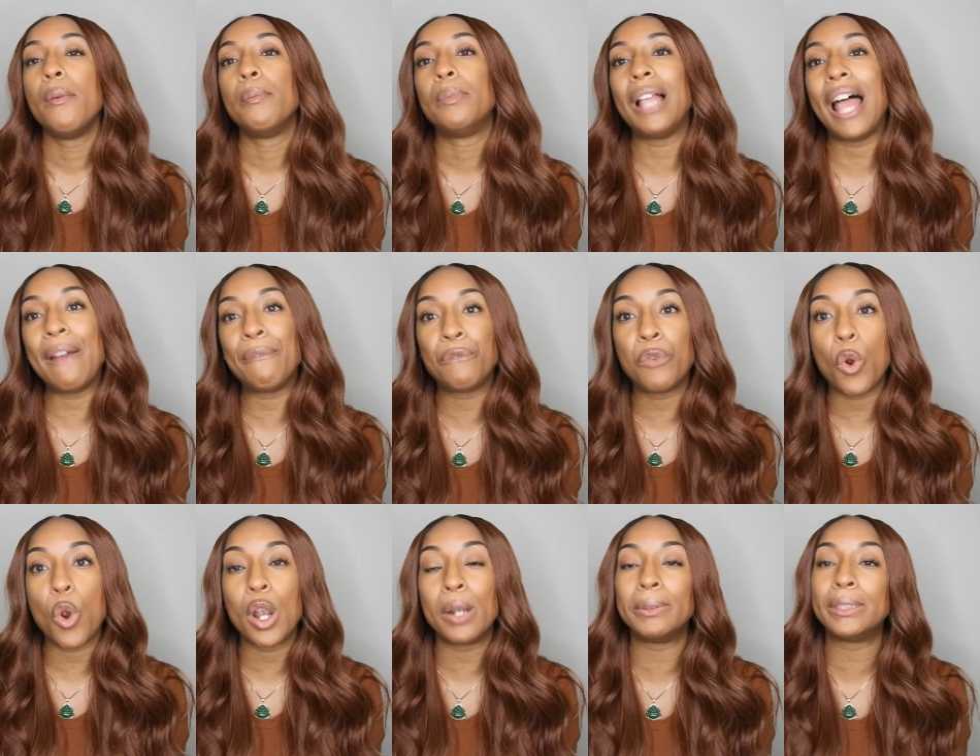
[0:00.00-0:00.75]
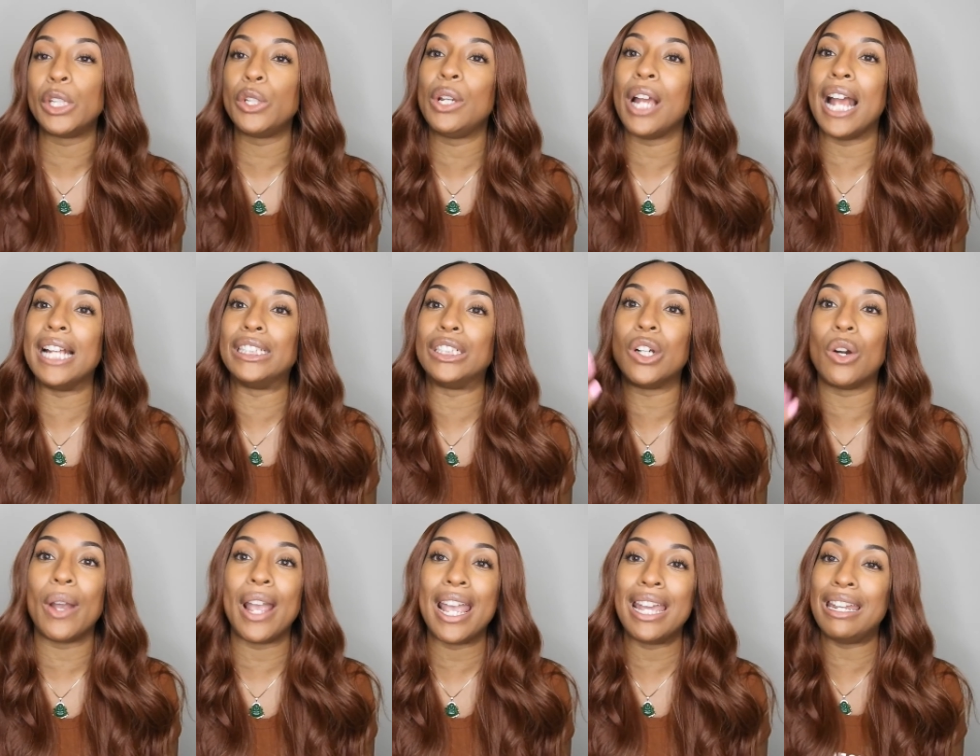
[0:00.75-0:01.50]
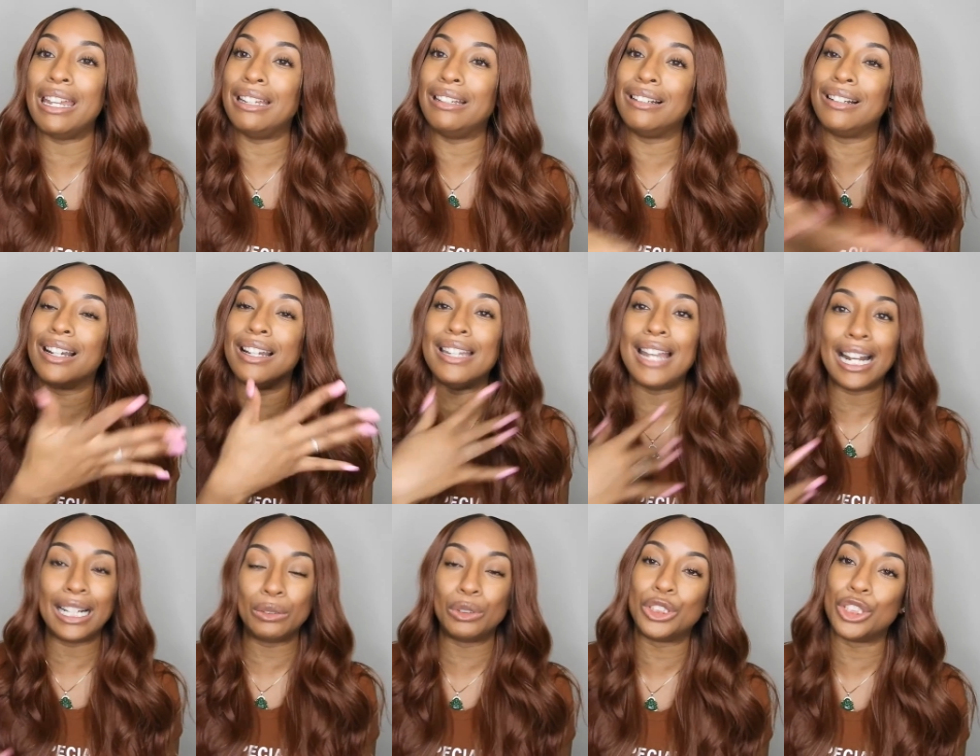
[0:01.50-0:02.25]
platforms so you guys go ahead and
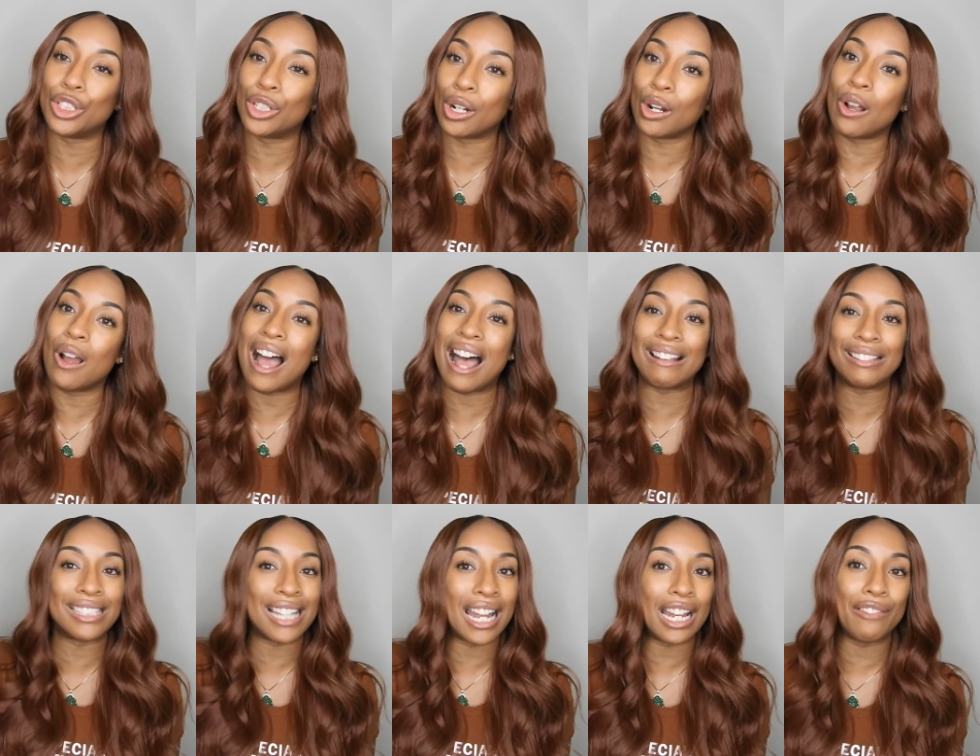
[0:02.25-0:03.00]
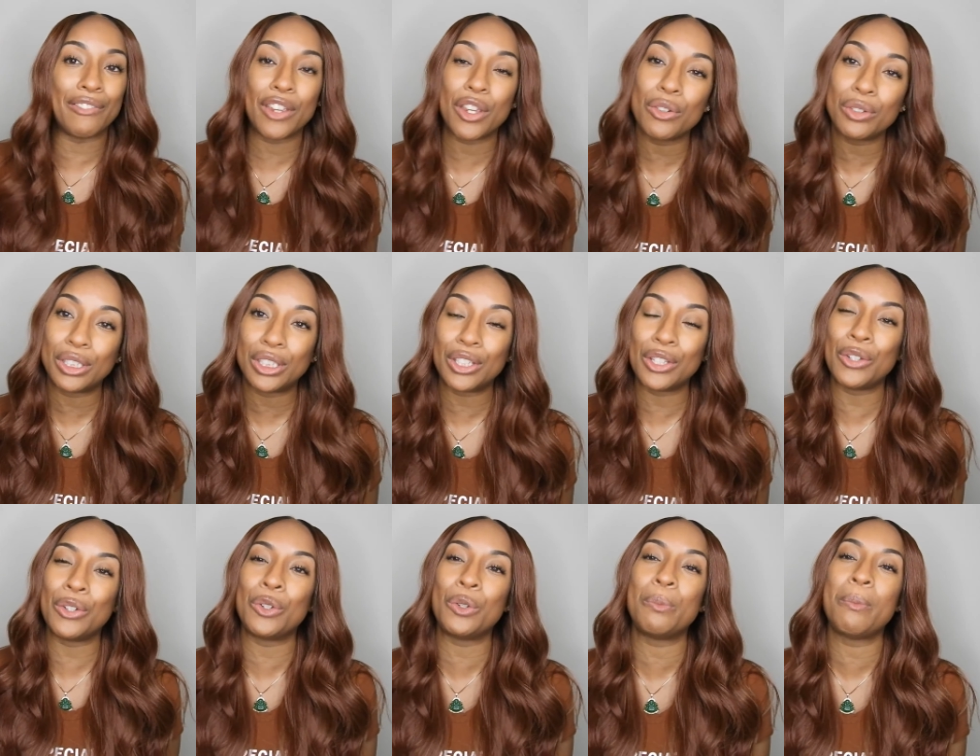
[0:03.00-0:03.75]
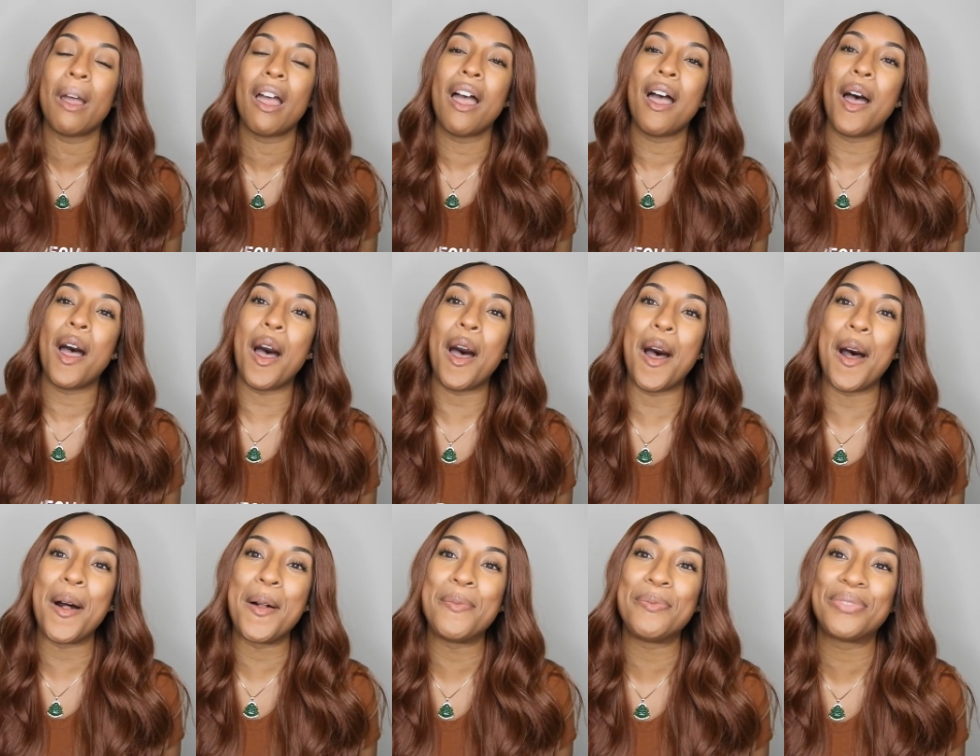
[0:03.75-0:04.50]
connect with your girl outside of YouTube.
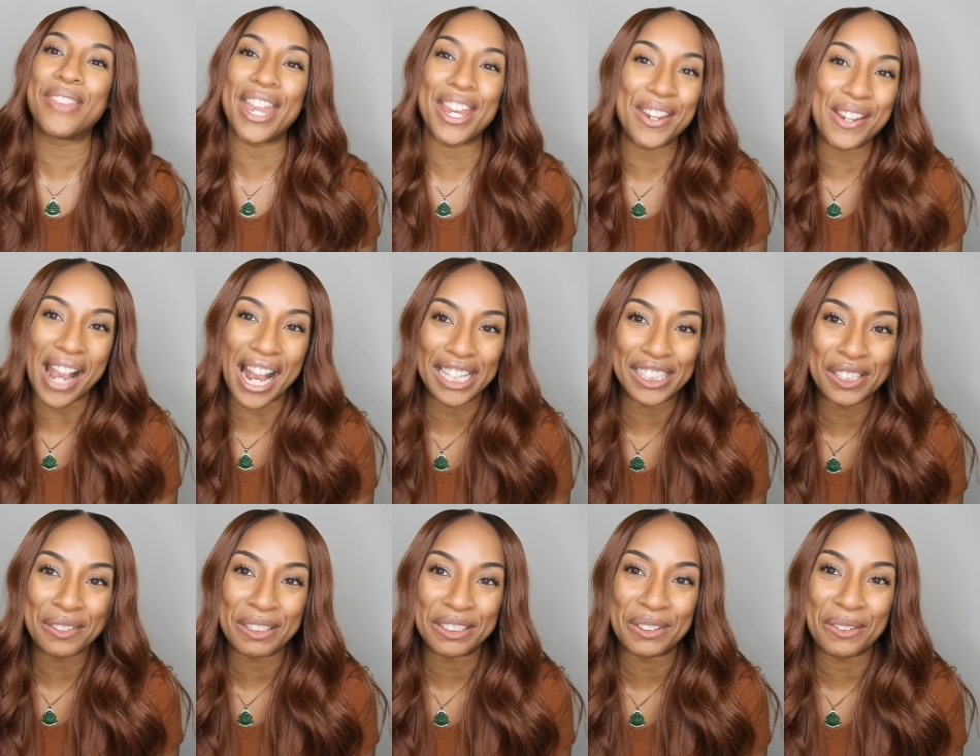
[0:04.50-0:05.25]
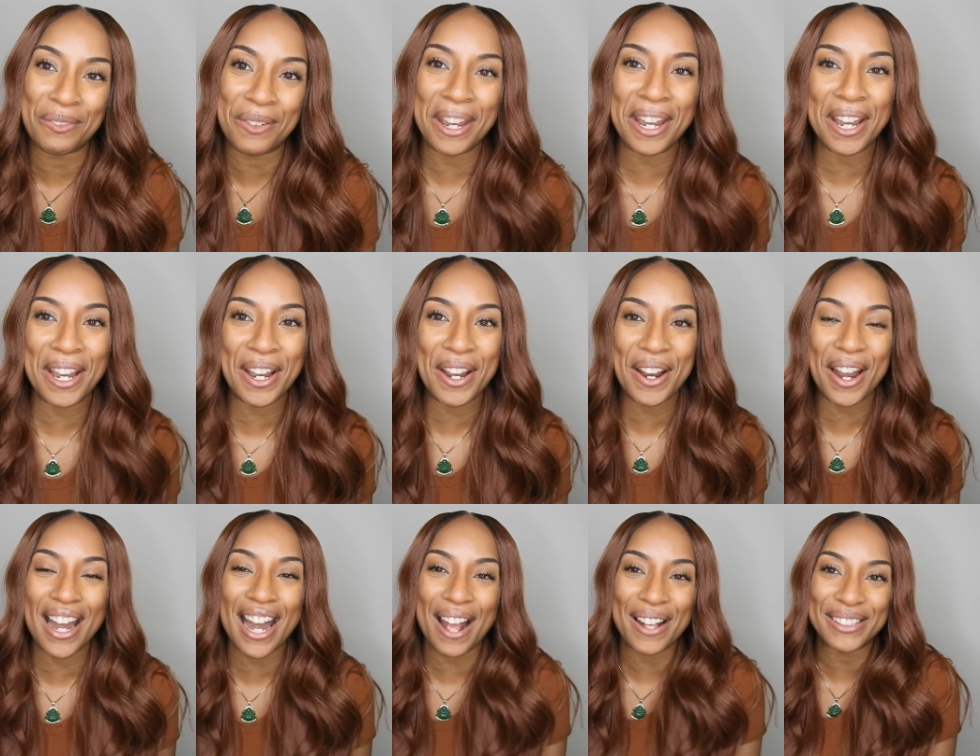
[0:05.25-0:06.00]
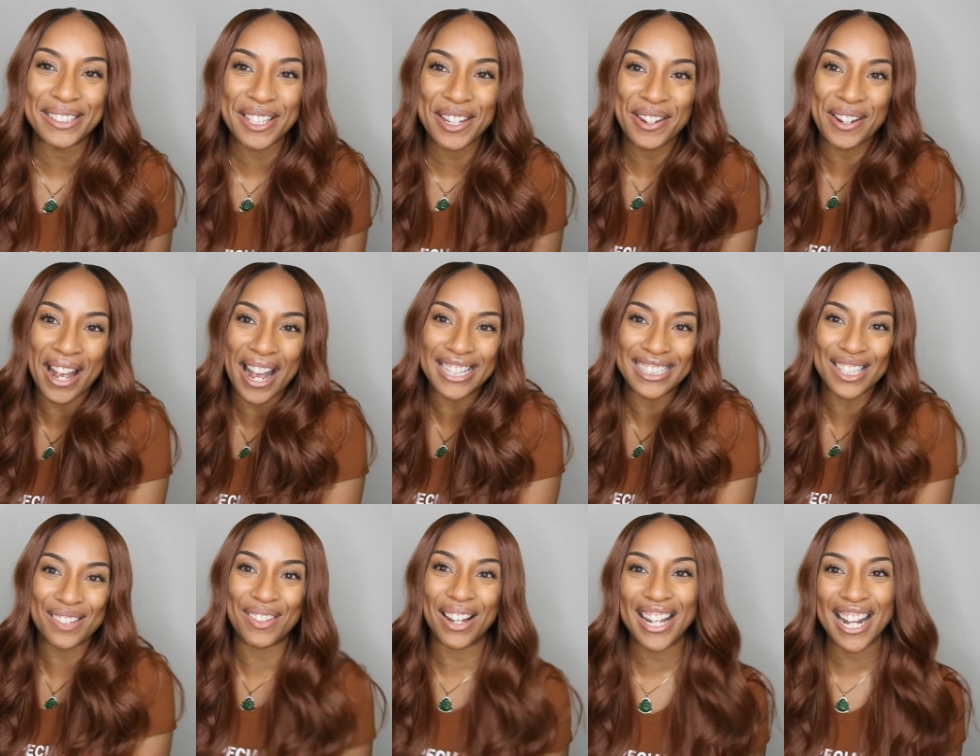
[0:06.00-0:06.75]
Um, thank you guys so much for being here and I'll see you
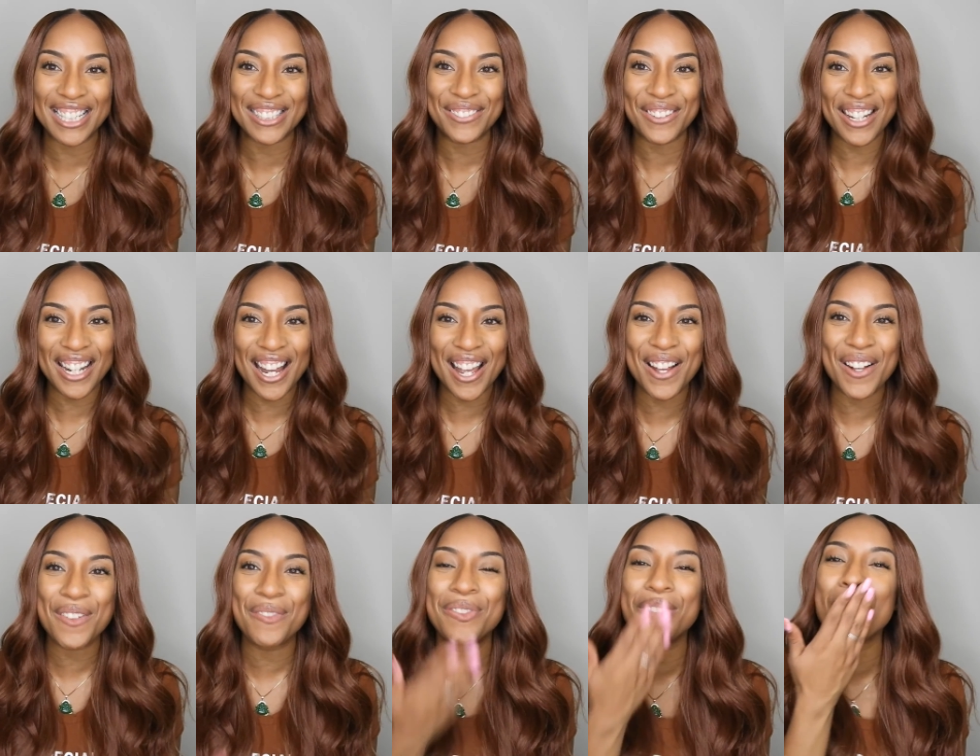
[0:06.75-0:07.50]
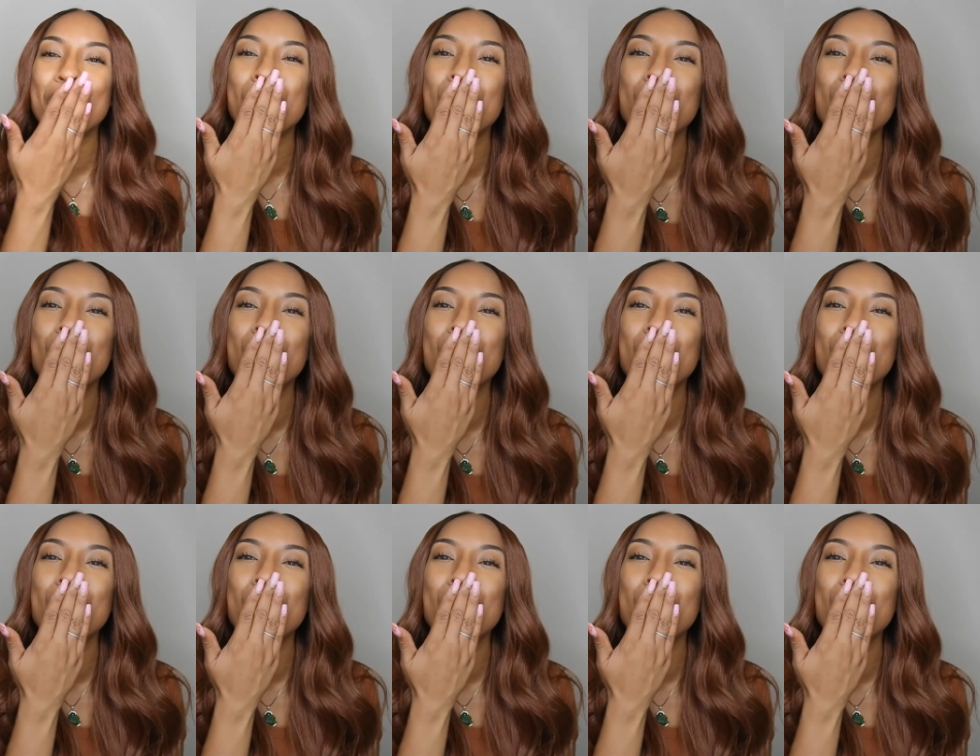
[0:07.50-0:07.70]
guys in my next video.